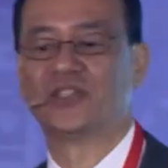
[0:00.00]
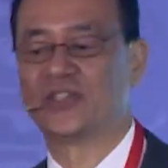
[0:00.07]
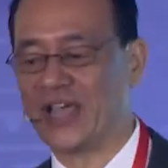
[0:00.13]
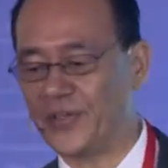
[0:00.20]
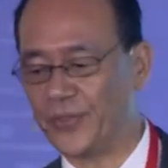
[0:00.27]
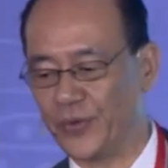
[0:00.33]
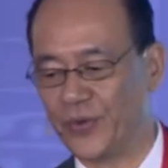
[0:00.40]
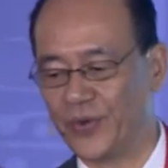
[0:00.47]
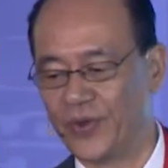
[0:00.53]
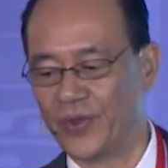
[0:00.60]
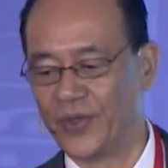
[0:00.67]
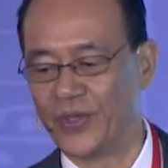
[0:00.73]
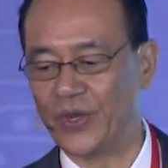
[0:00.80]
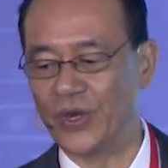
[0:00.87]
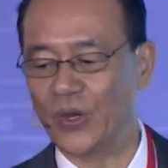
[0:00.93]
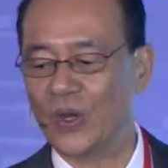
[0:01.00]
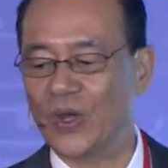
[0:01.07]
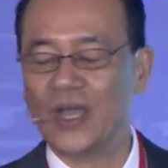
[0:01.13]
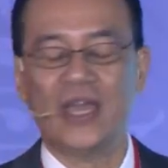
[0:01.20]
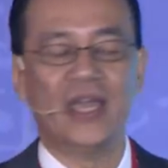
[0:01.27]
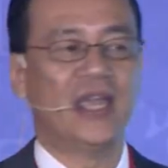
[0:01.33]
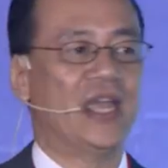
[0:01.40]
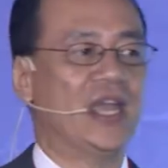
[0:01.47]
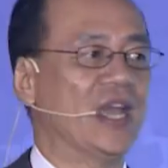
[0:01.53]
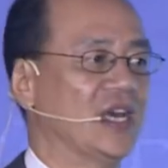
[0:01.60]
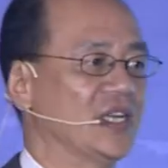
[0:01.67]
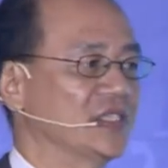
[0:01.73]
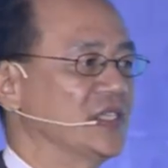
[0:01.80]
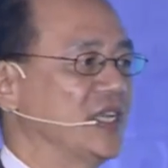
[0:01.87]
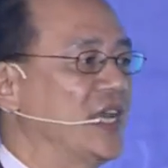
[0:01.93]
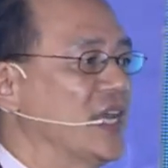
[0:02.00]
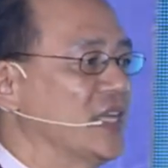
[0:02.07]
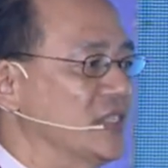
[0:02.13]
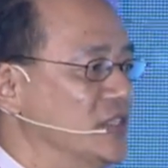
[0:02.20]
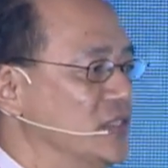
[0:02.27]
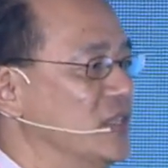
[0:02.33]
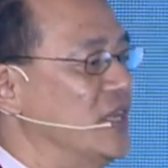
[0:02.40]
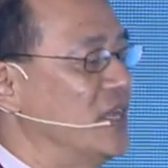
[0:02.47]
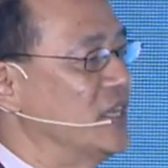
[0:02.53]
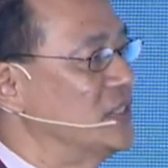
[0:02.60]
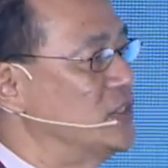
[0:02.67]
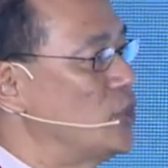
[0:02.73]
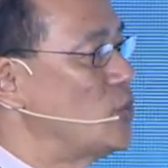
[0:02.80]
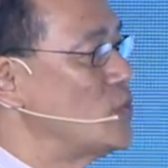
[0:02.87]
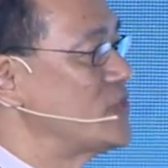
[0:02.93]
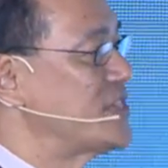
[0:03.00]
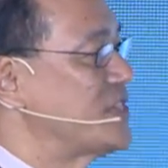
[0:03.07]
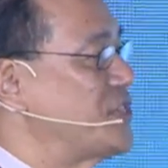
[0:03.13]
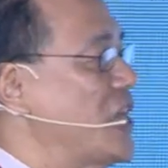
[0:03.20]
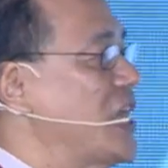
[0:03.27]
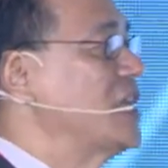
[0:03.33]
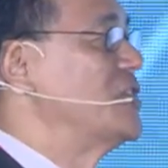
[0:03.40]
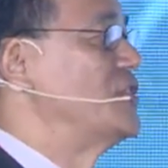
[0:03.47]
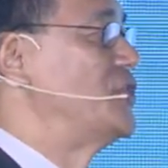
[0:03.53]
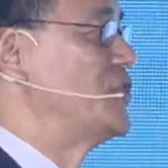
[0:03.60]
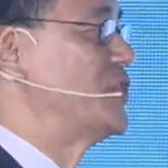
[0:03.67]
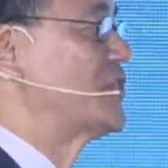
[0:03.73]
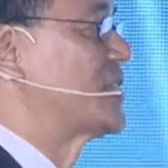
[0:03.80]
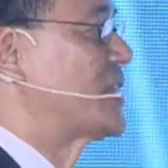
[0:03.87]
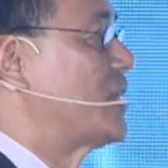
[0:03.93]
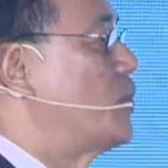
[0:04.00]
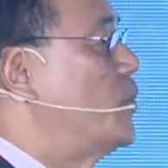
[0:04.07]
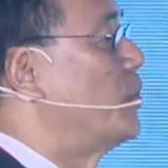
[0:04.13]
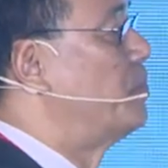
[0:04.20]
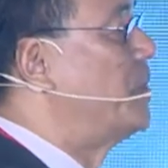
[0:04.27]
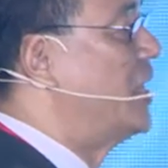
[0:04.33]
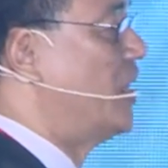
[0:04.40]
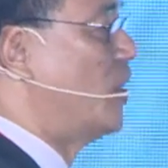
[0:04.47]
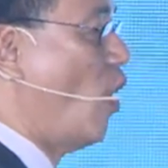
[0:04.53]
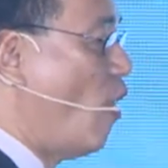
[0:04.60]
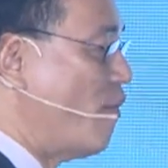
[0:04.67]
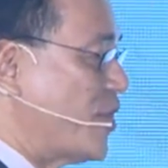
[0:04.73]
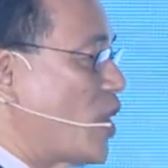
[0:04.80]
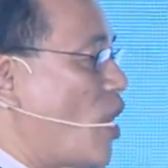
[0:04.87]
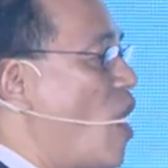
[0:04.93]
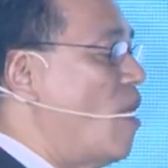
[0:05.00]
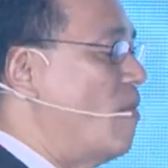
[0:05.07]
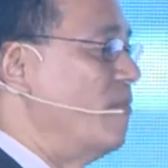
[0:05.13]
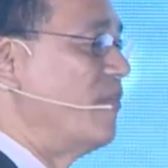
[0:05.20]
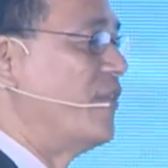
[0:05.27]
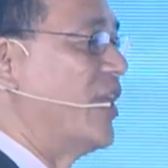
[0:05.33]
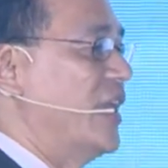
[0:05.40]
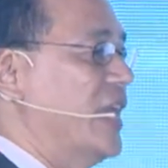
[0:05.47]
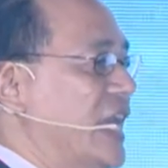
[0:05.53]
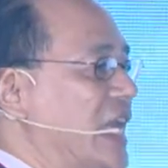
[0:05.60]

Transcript: together, And those challenges could be overcome very